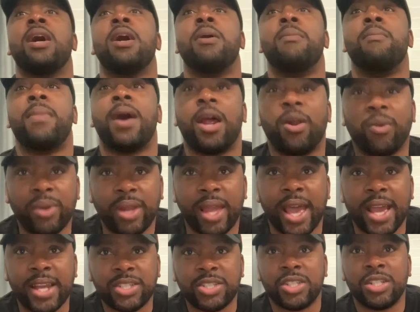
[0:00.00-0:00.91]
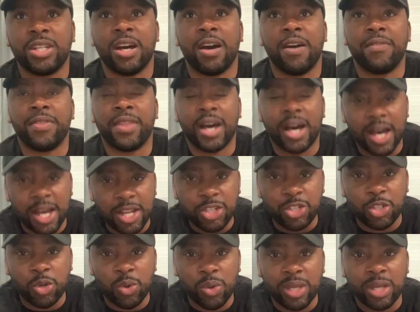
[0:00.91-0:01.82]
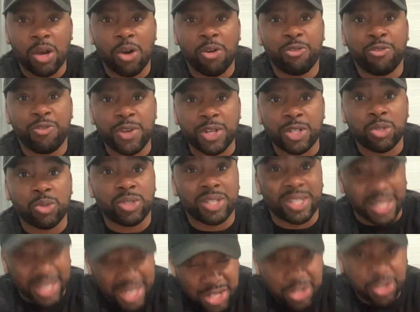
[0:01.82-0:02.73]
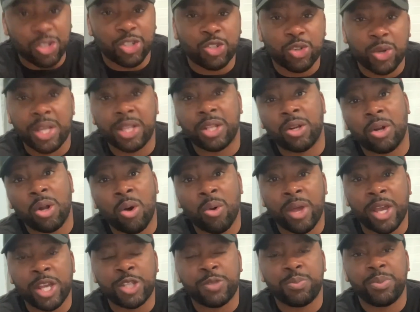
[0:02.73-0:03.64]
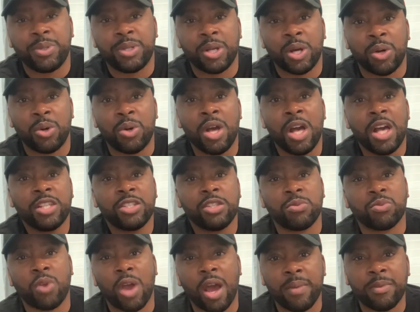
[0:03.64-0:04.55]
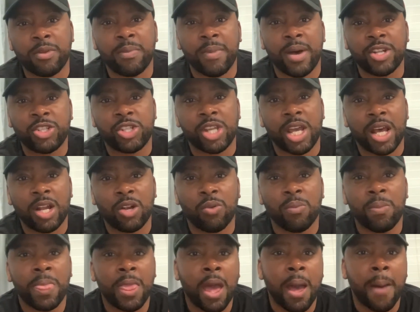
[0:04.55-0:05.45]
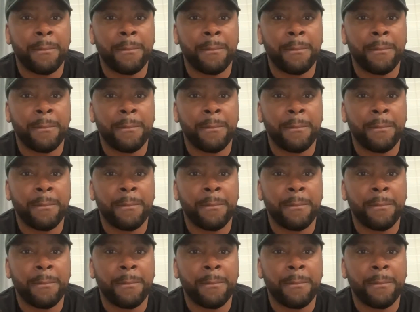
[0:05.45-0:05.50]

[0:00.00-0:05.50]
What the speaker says: my reaction of the Undoing official teaser trailer on HBO. Subscribe to my channel.